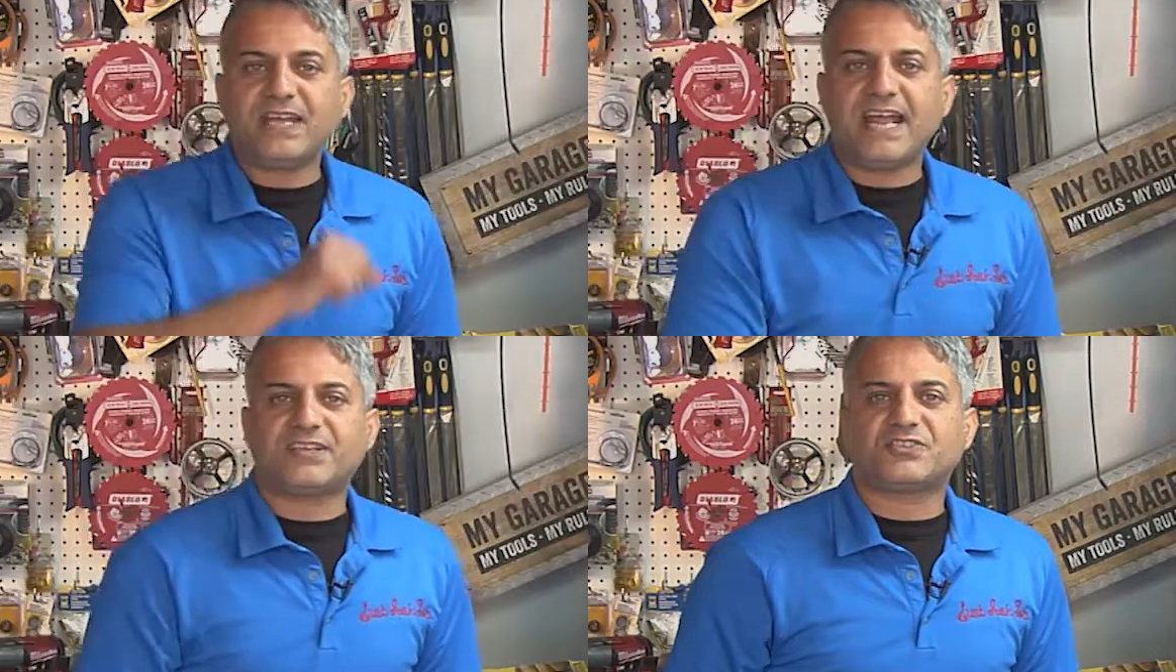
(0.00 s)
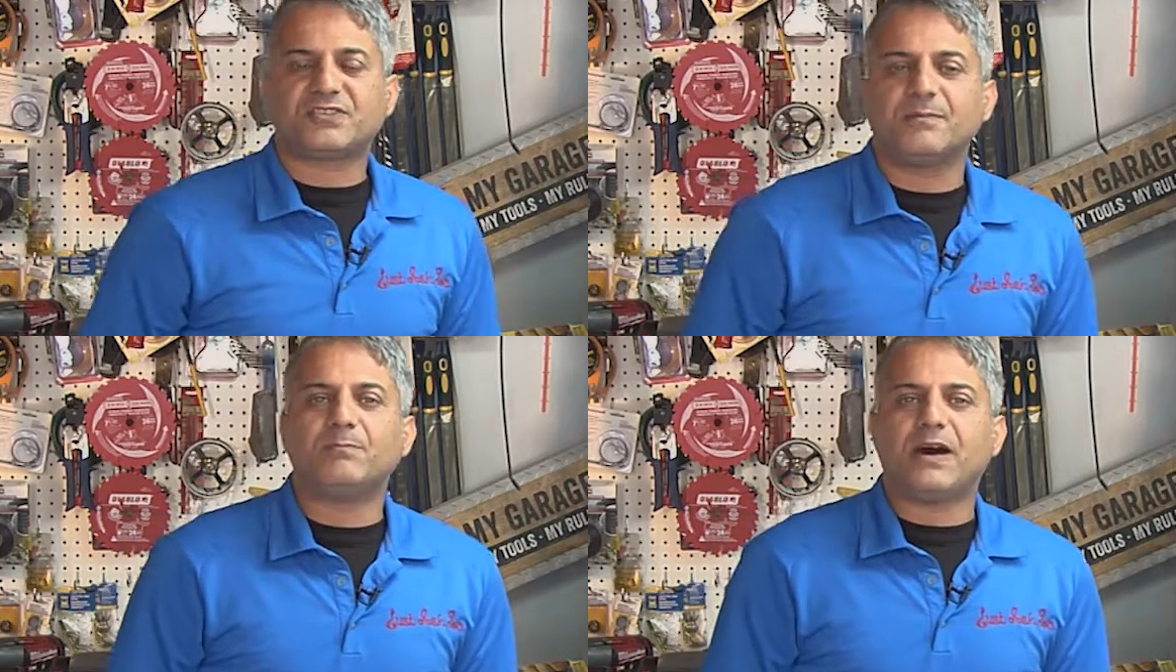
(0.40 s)

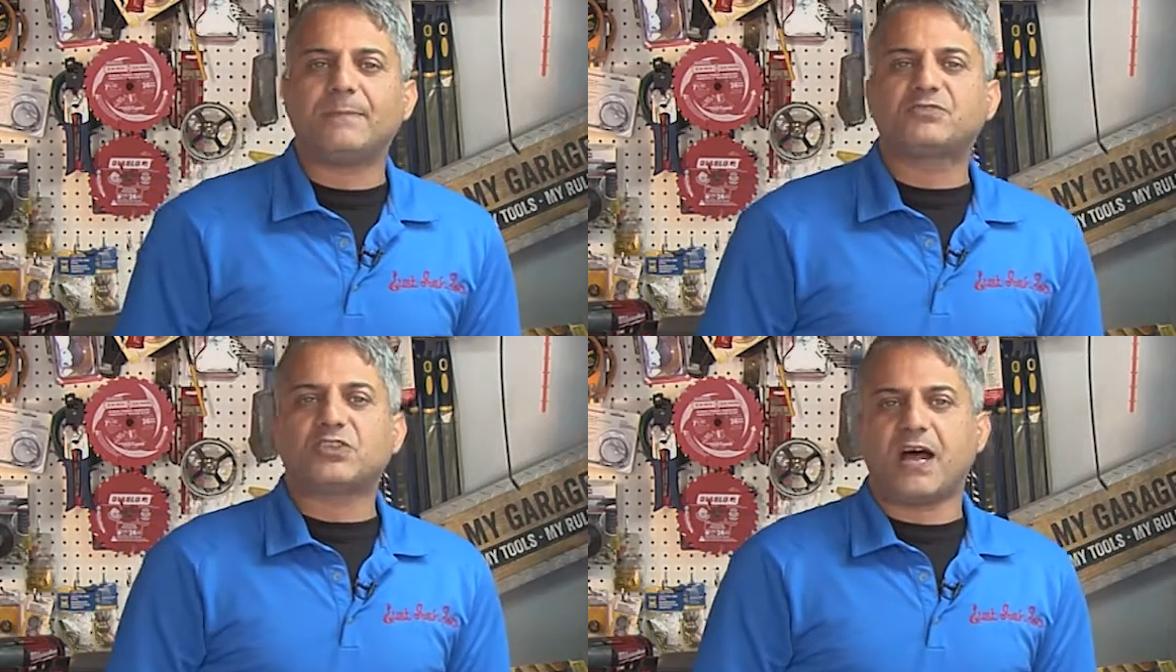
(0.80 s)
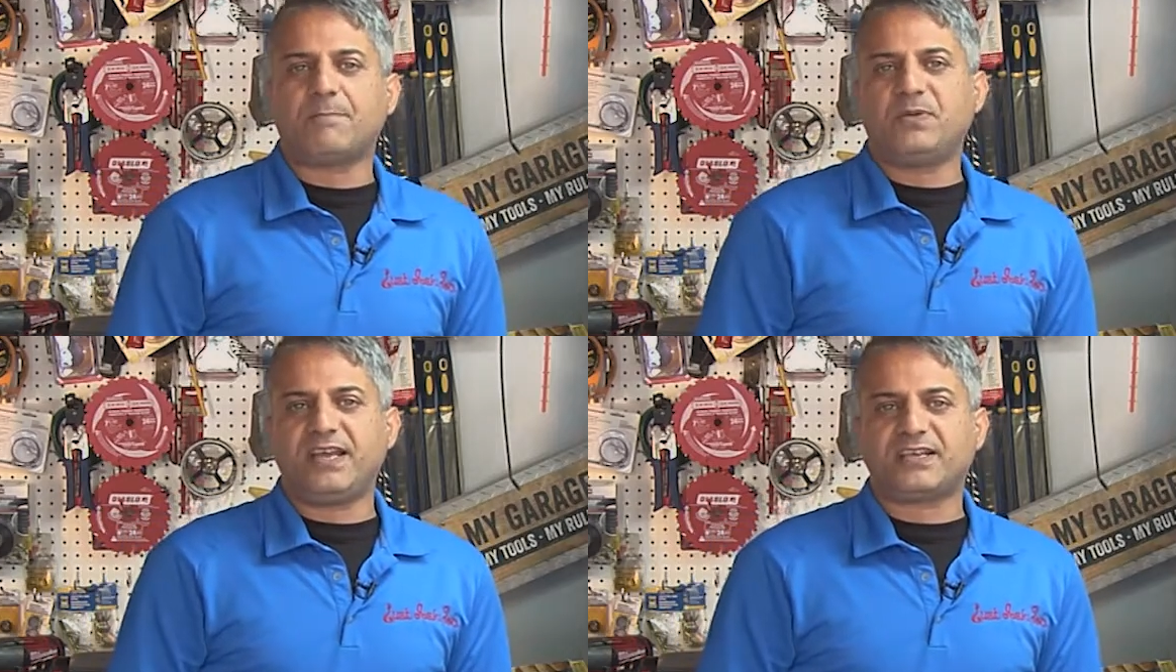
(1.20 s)
next, Bob's
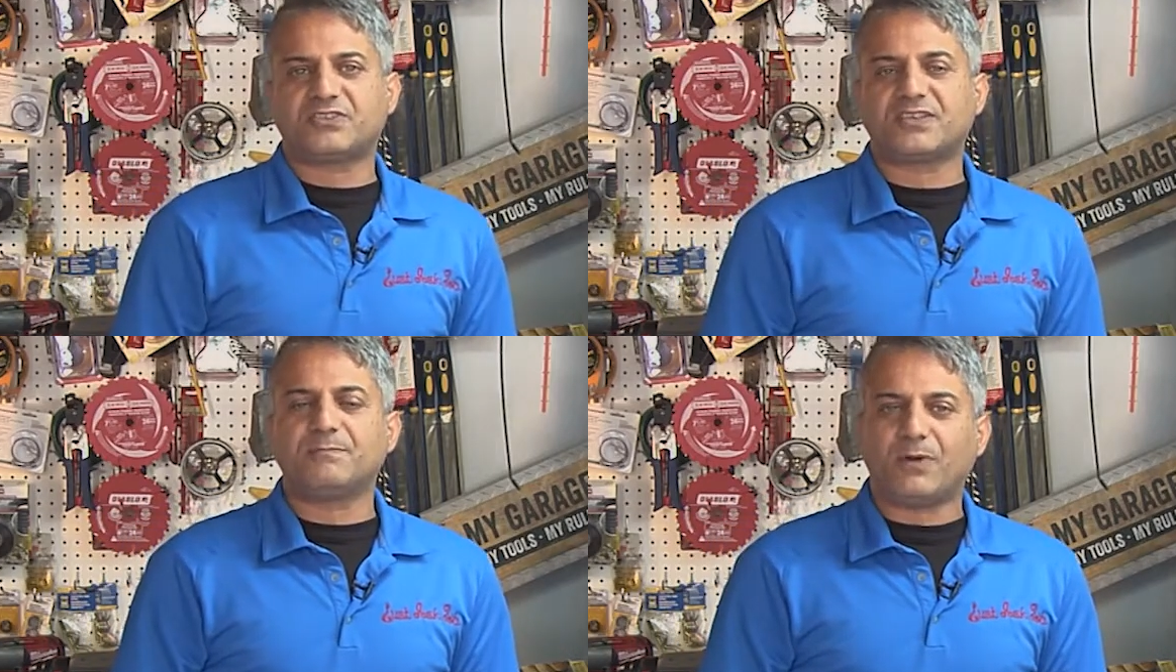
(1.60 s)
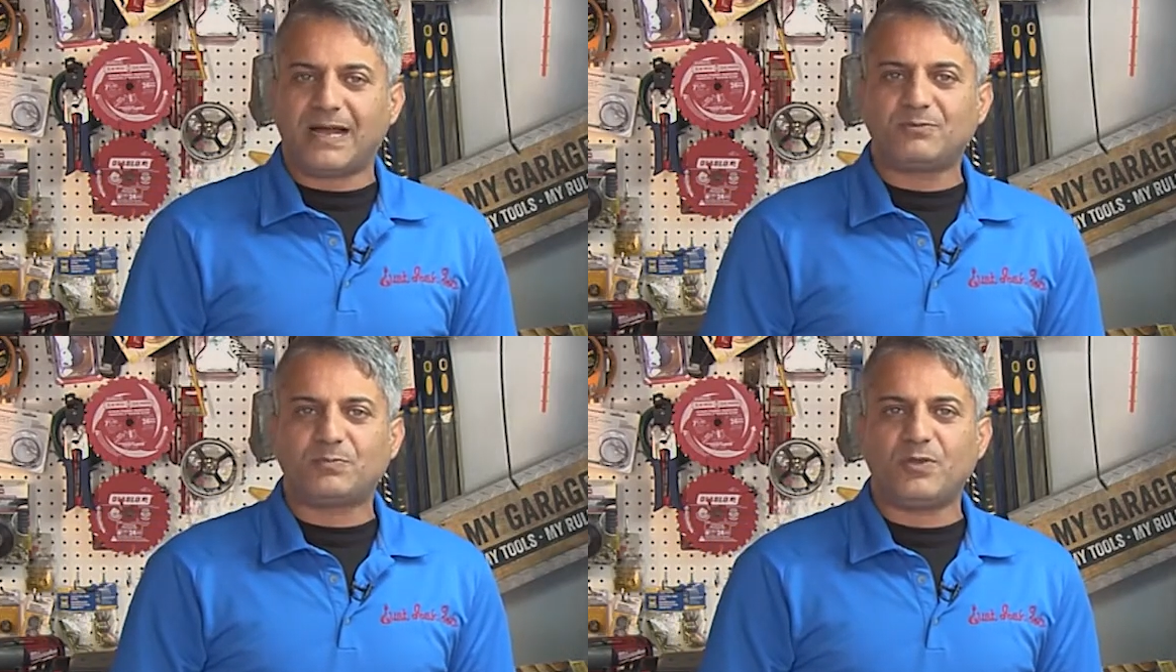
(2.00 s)
top picks and
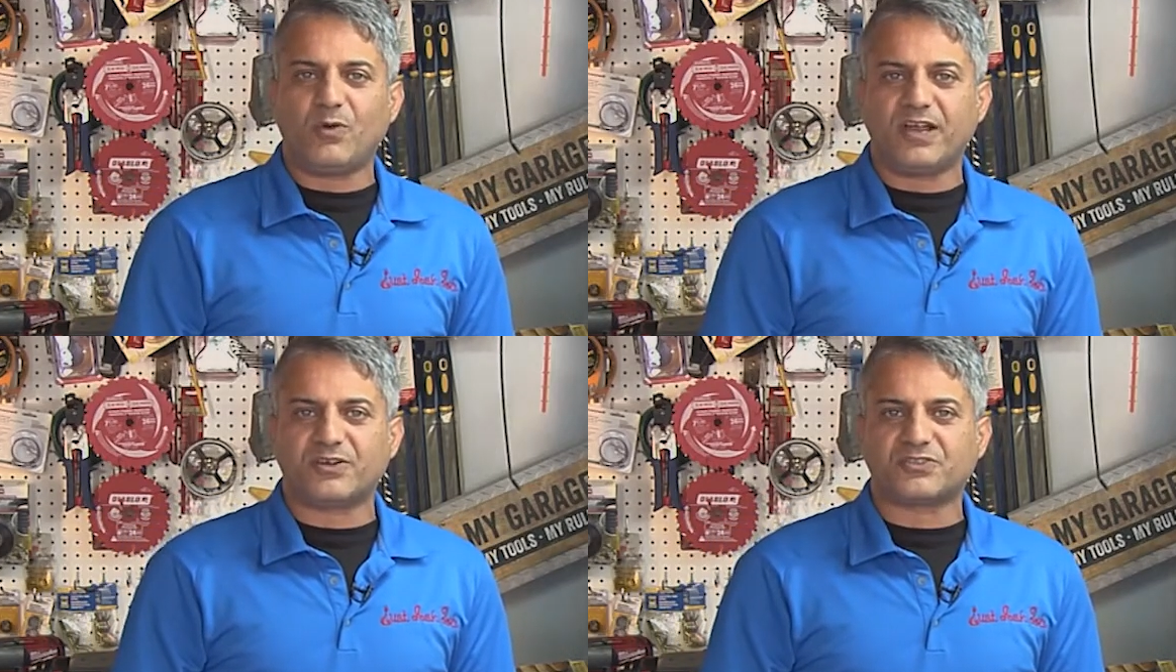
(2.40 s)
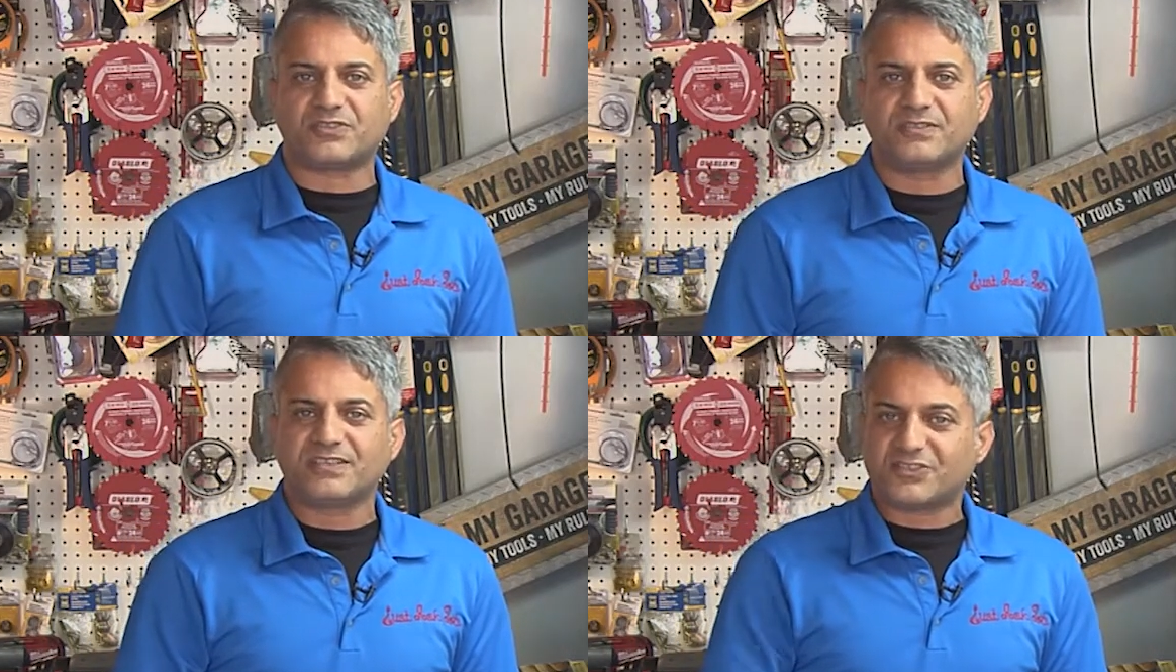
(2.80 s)
Bob's
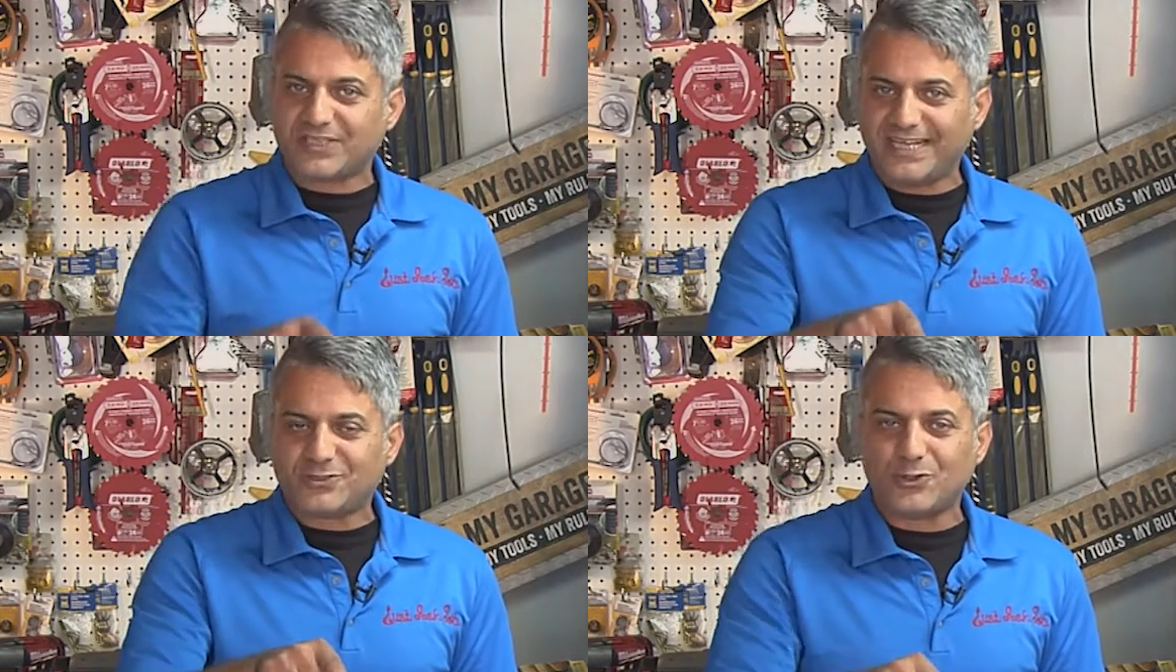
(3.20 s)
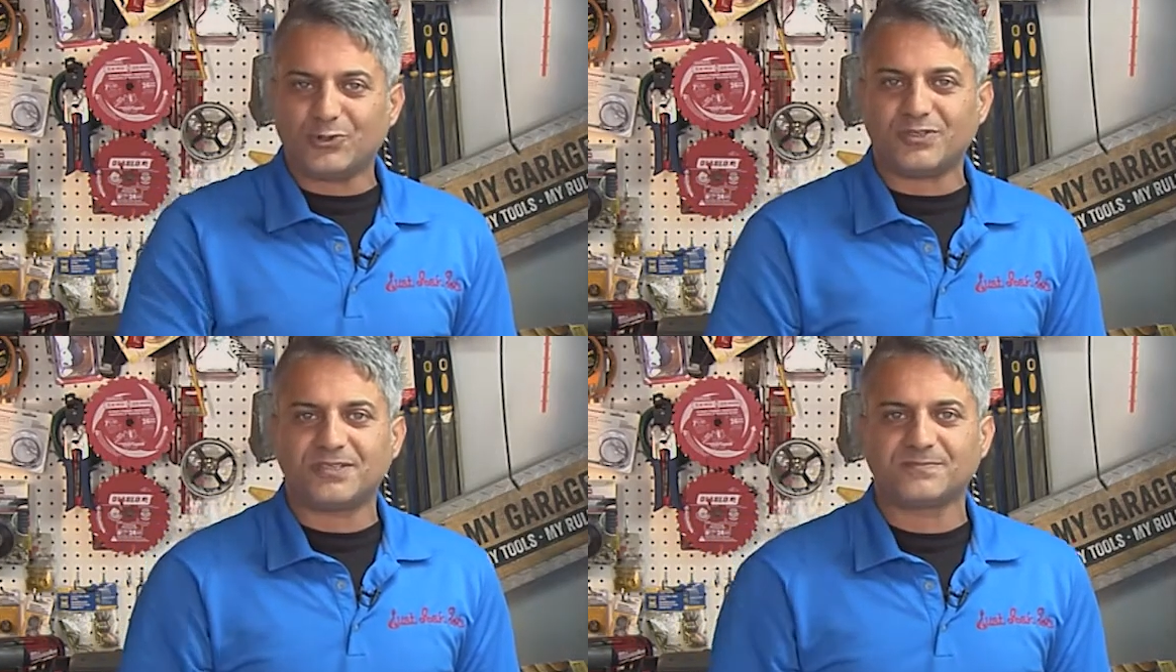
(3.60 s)
Bewares. Stay tuned.